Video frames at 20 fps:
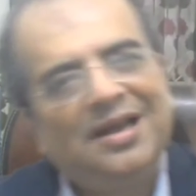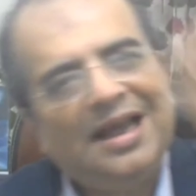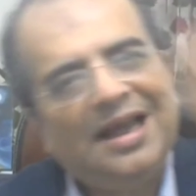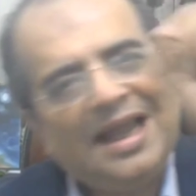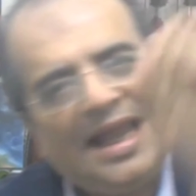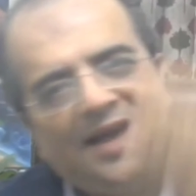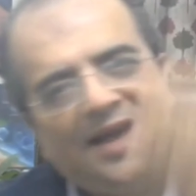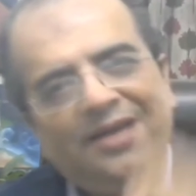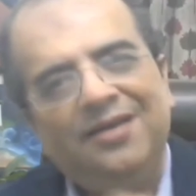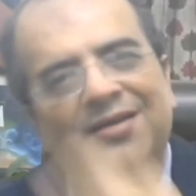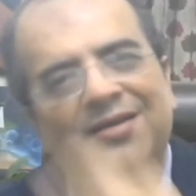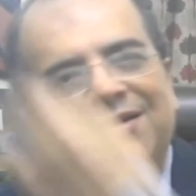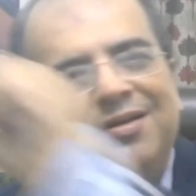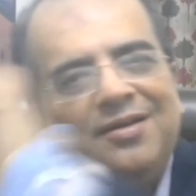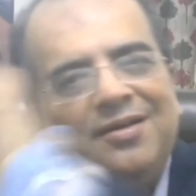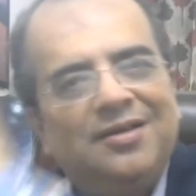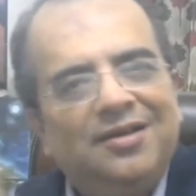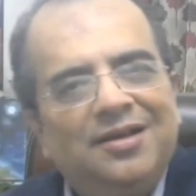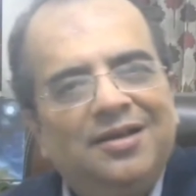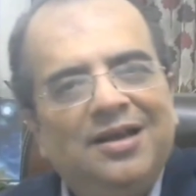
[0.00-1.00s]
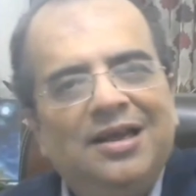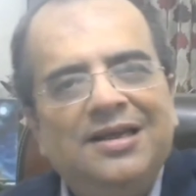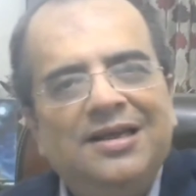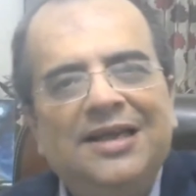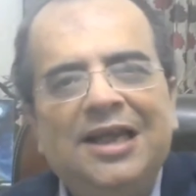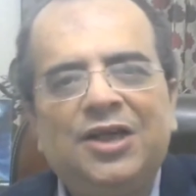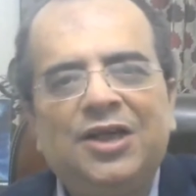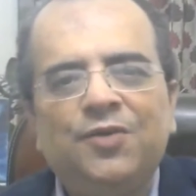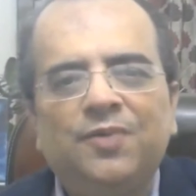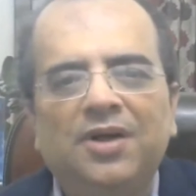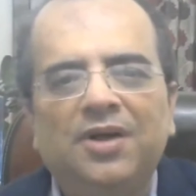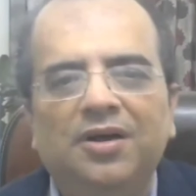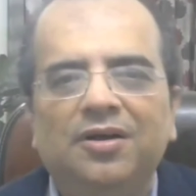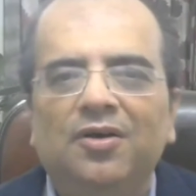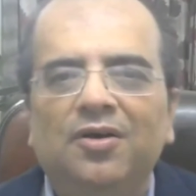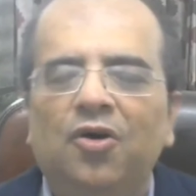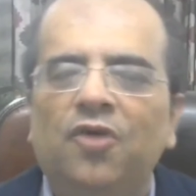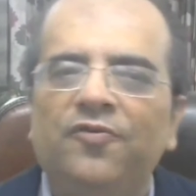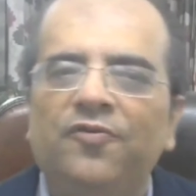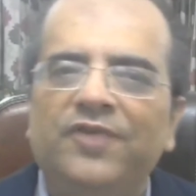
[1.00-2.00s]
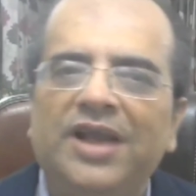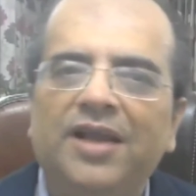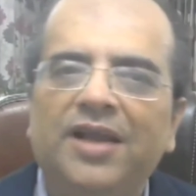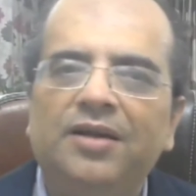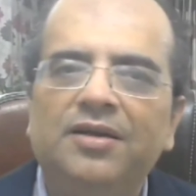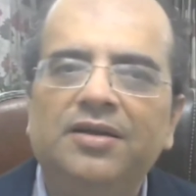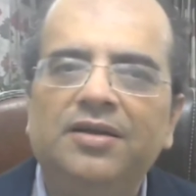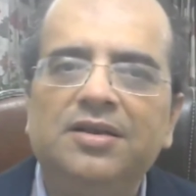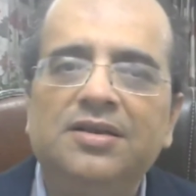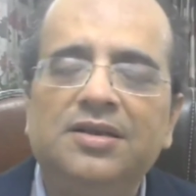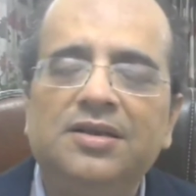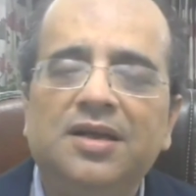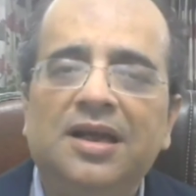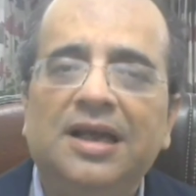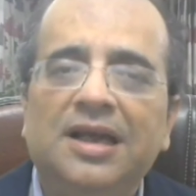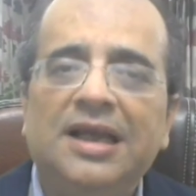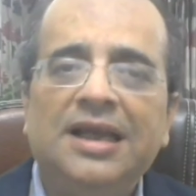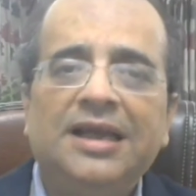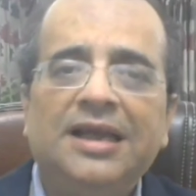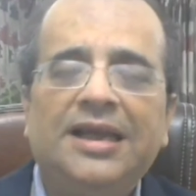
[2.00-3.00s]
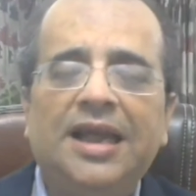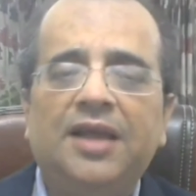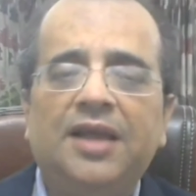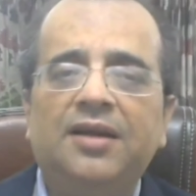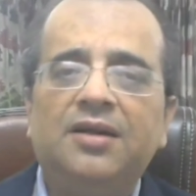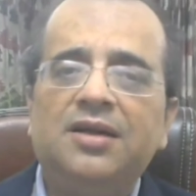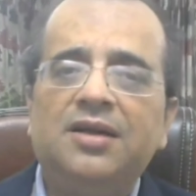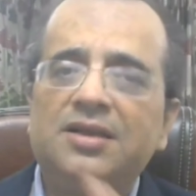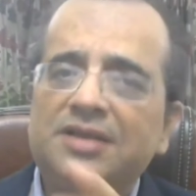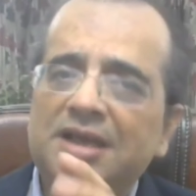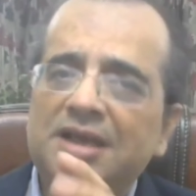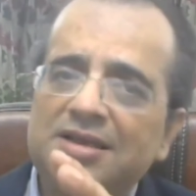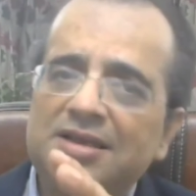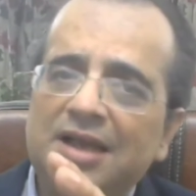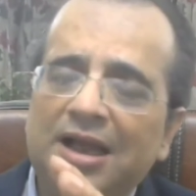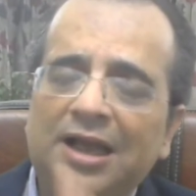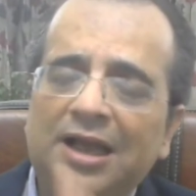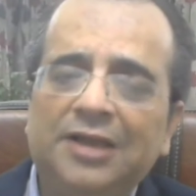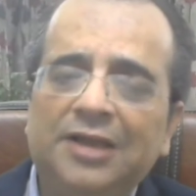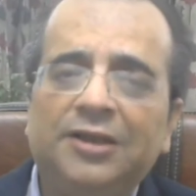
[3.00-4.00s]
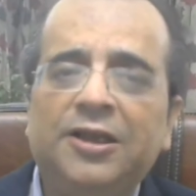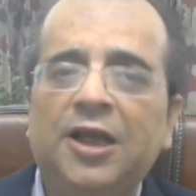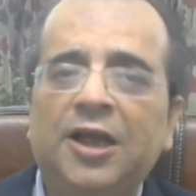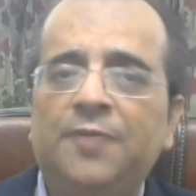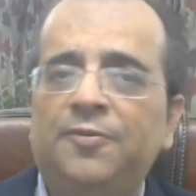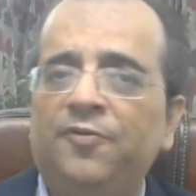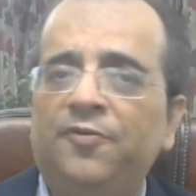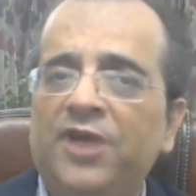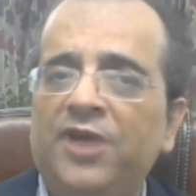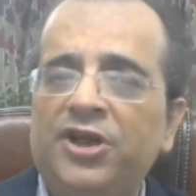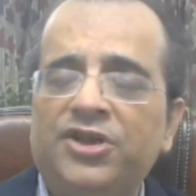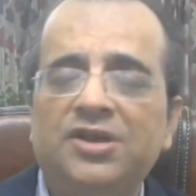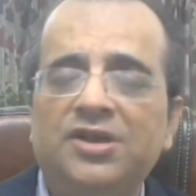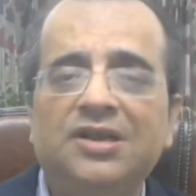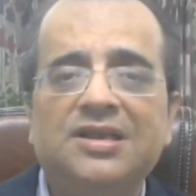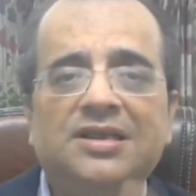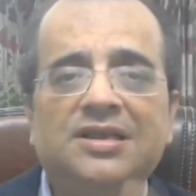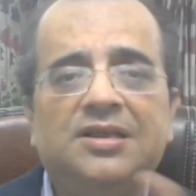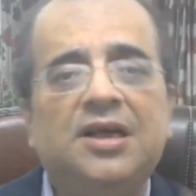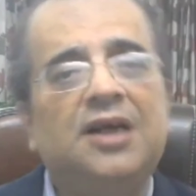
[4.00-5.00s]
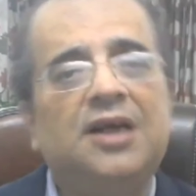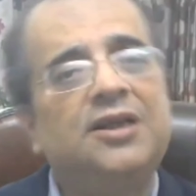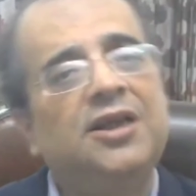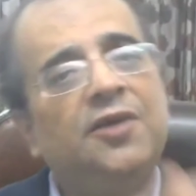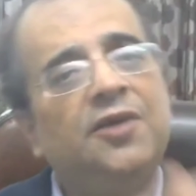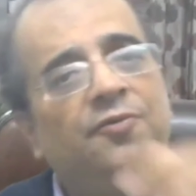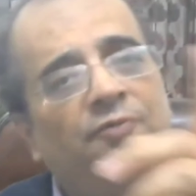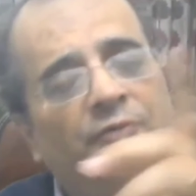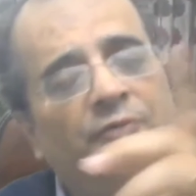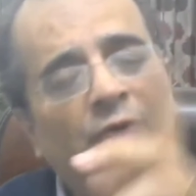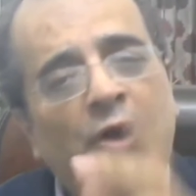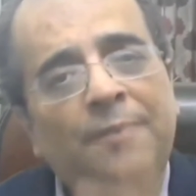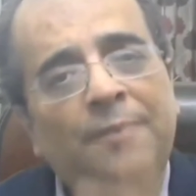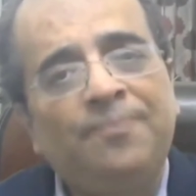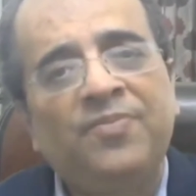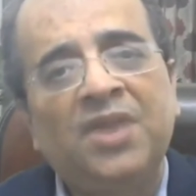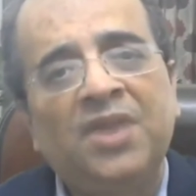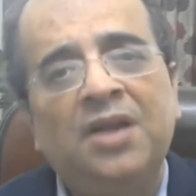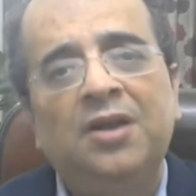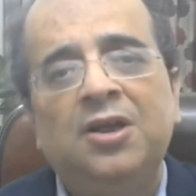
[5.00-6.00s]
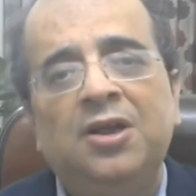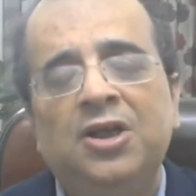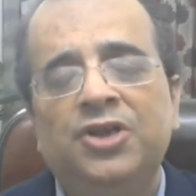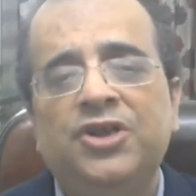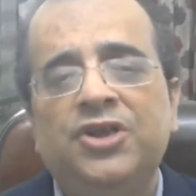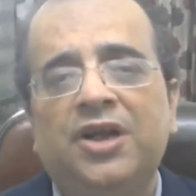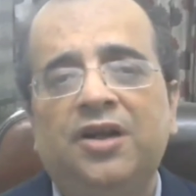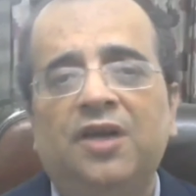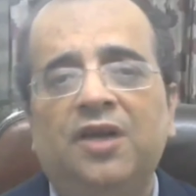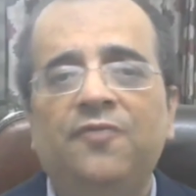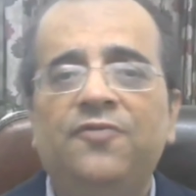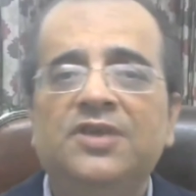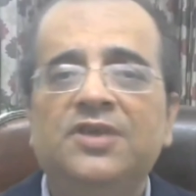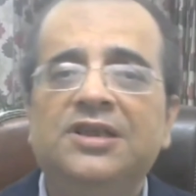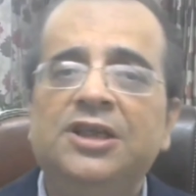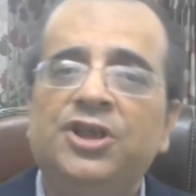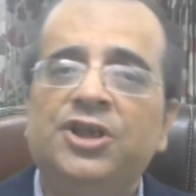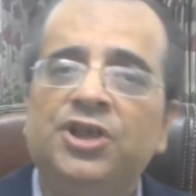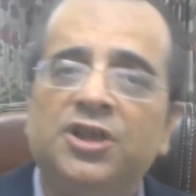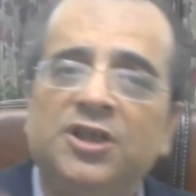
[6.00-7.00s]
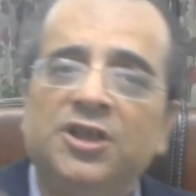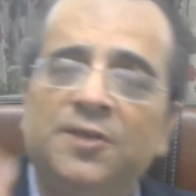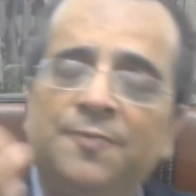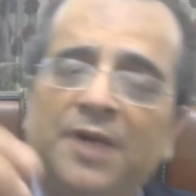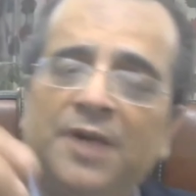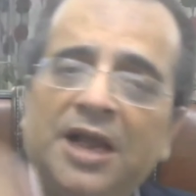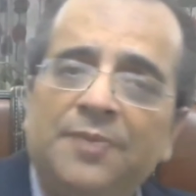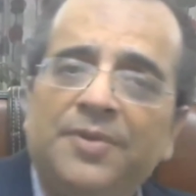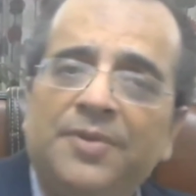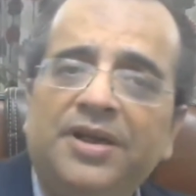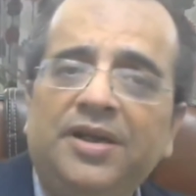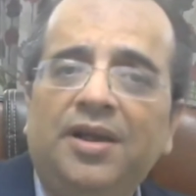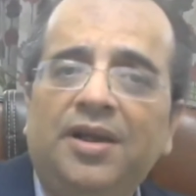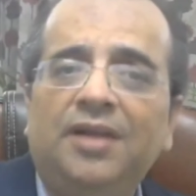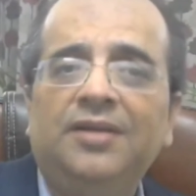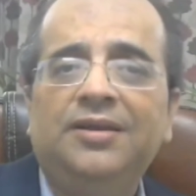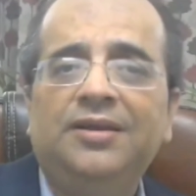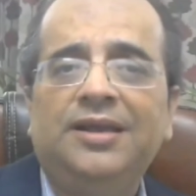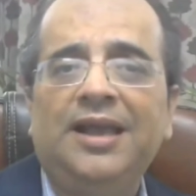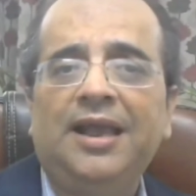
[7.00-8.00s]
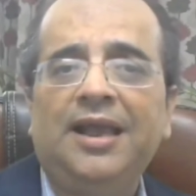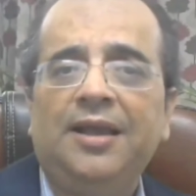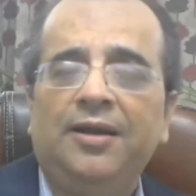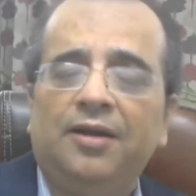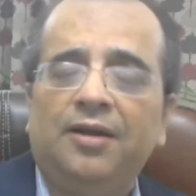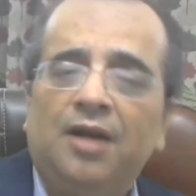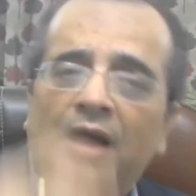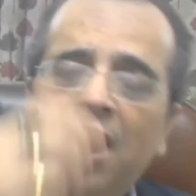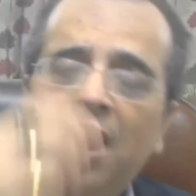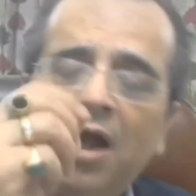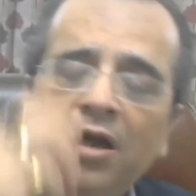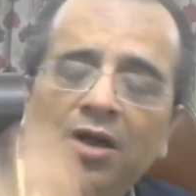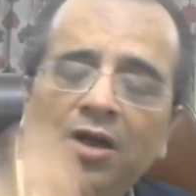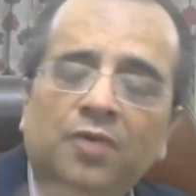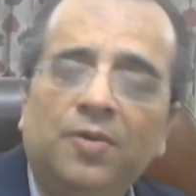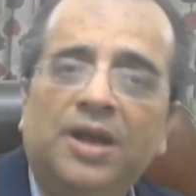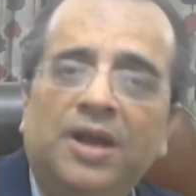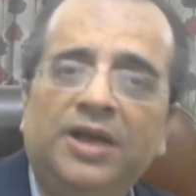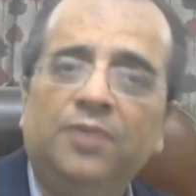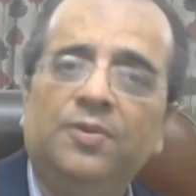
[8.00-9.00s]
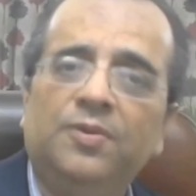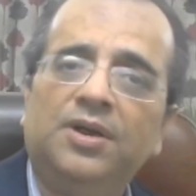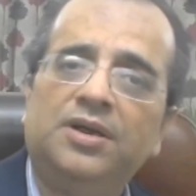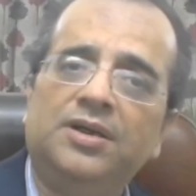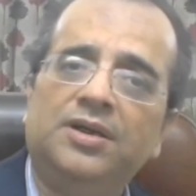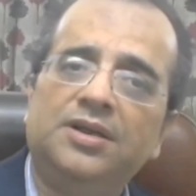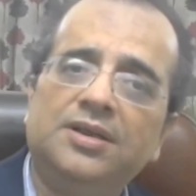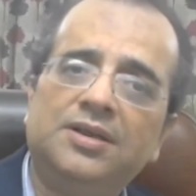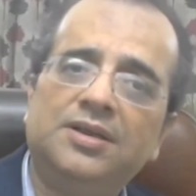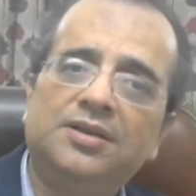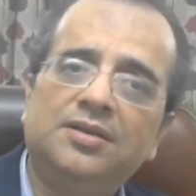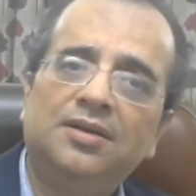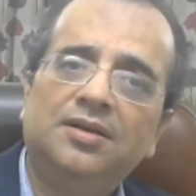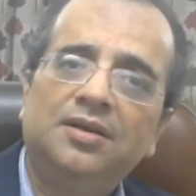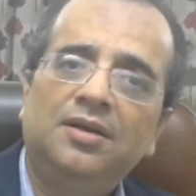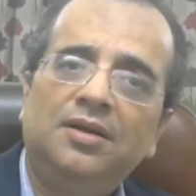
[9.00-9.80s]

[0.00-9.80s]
N, network of carers. Carers as healthcare professionals, starting from general physicians, primary healthcare, Anganwadi workers.